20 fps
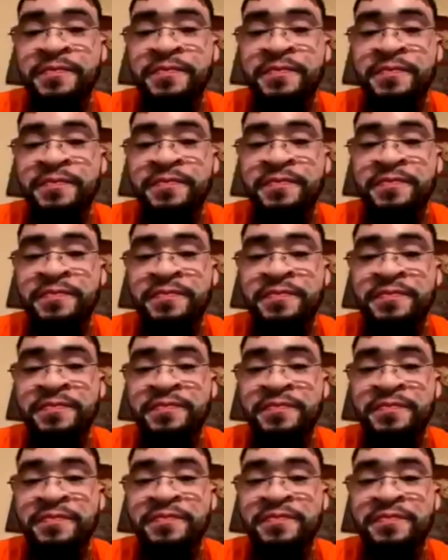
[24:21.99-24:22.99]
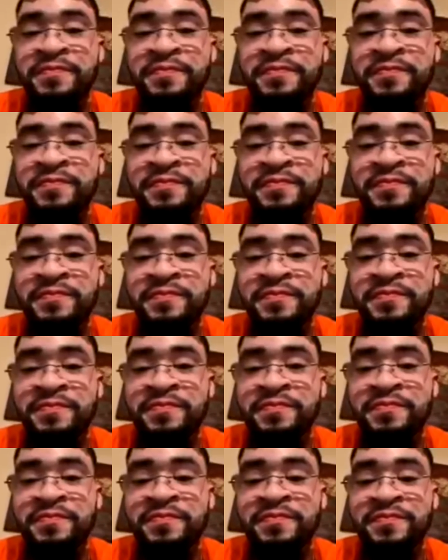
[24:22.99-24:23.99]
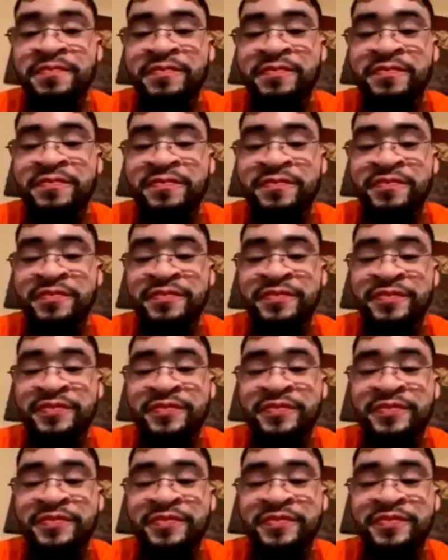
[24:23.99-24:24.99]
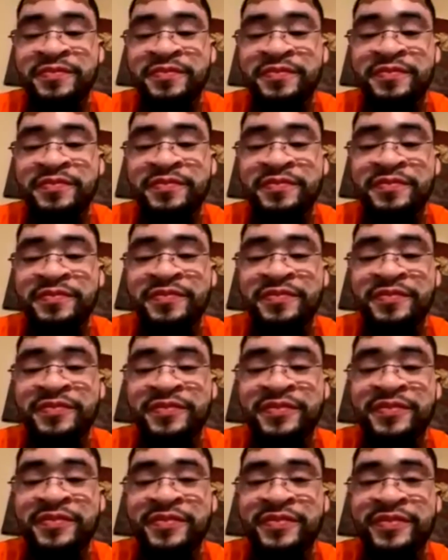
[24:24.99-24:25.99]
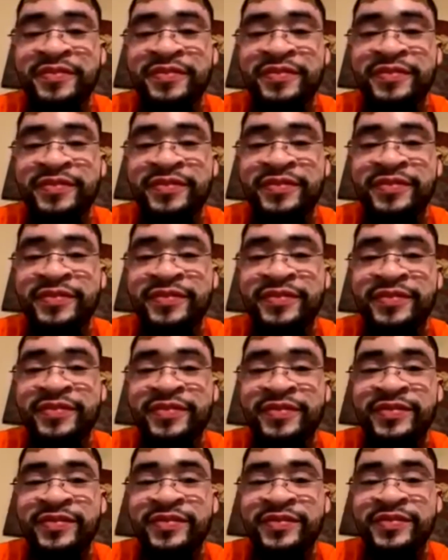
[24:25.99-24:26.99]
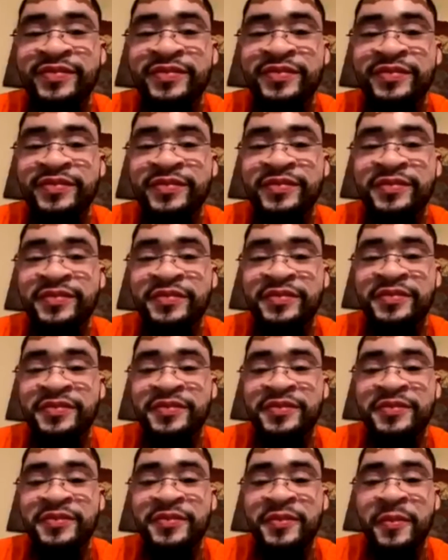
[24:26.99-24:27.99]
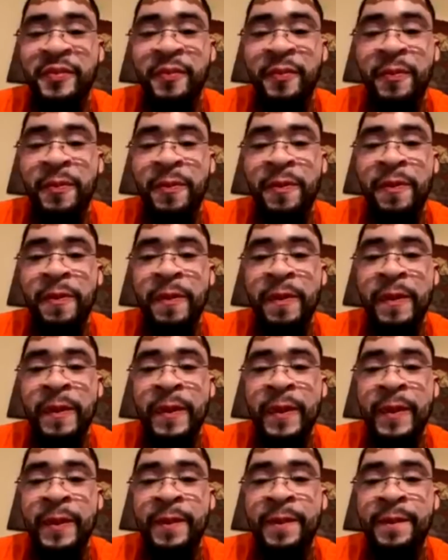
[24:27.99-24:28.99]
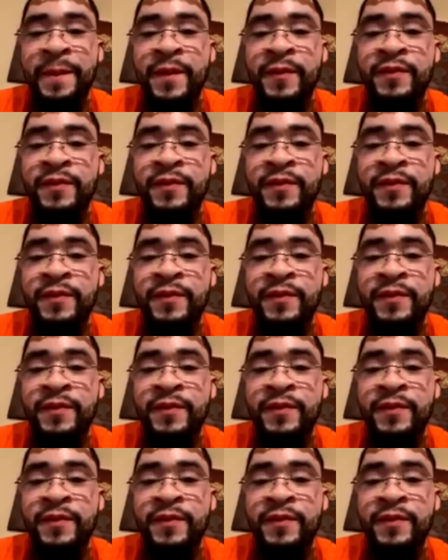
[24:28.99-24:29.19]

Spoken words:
(not speaking)